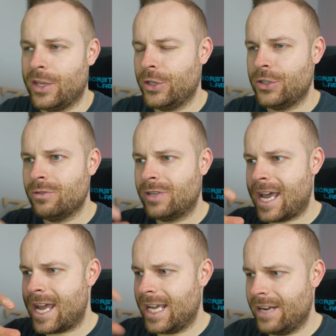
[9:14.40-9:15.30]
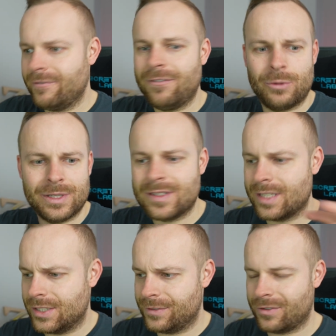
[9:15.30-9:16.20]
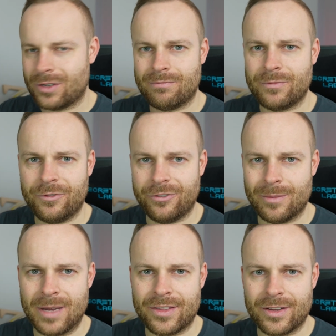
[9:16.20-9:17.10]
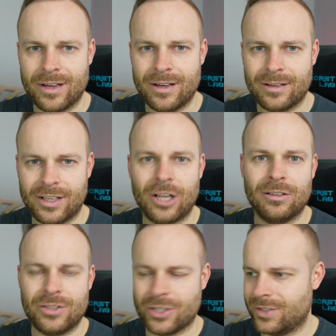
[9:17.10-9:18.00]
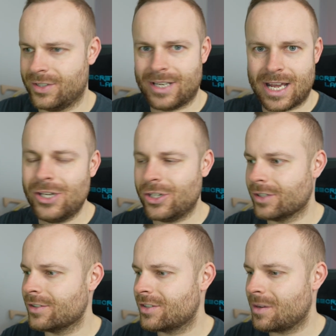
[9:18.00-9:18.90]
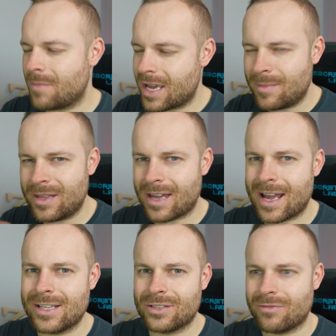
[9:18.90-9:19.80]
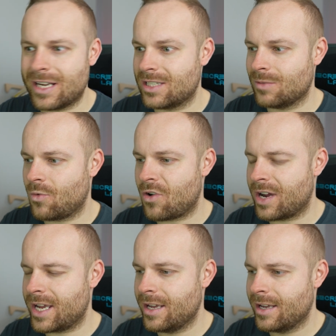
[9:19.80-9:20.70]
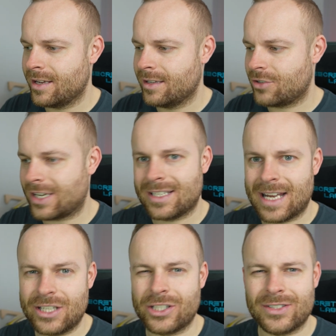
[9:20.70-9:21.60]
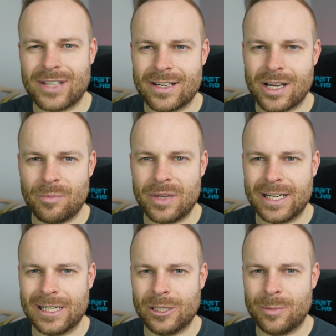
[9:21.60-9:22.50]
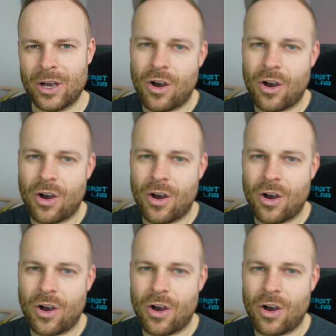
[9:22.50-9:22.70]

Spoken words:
you get influences from other cultures and nations. So maybe that is a reason why translations end up being a little bit